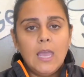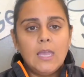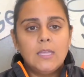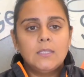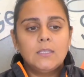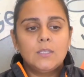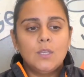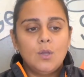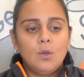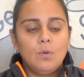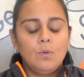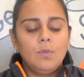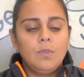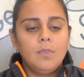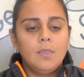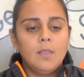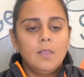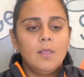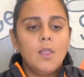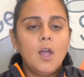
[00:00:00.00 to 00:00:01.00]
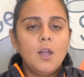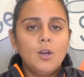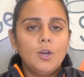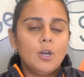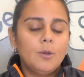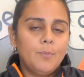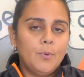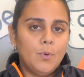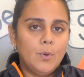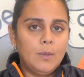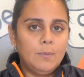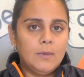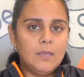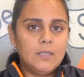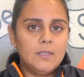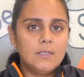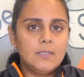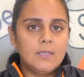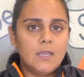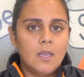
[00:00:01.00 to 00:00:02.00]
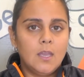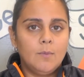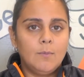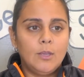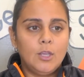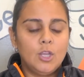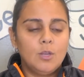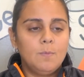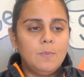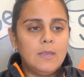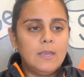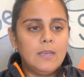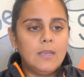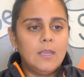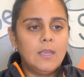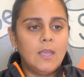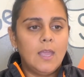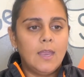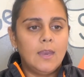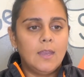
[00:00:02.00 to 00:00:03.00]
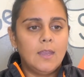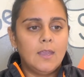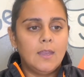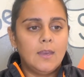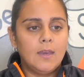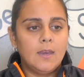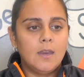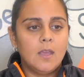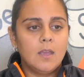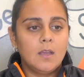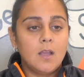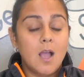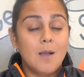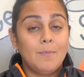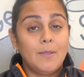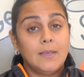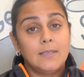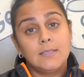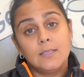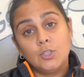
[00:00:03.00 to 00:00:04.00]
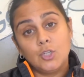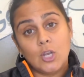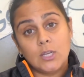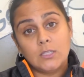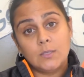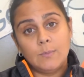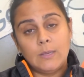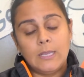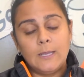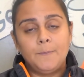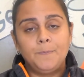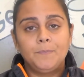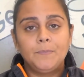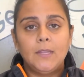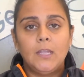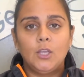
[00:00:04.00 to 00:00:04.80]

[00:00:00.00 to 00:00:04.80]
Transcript: And so longer appointments, it could be a complex adjustment,